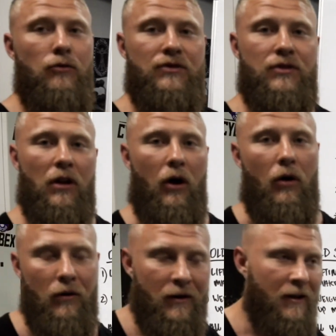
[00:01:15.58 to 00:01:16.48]
you
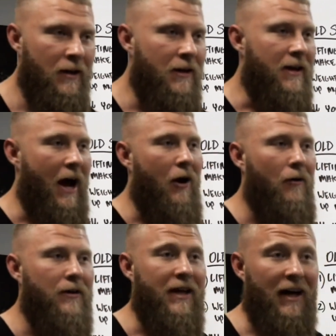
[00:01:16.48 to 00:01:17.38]
slow.
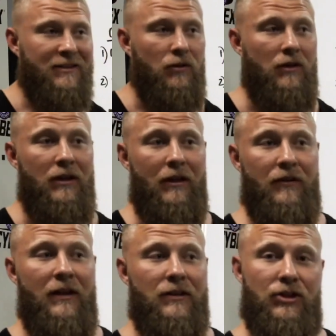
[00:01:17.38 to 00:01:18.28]
Now, yes,
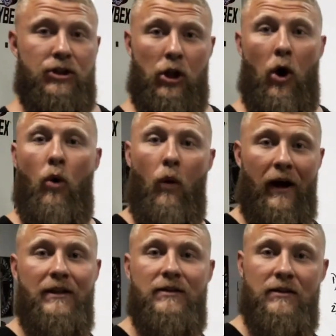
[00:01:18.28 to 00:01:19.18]
lifting slow
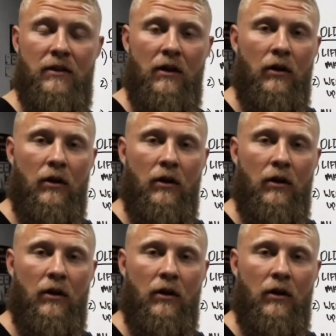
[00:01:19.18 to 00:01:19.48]
weights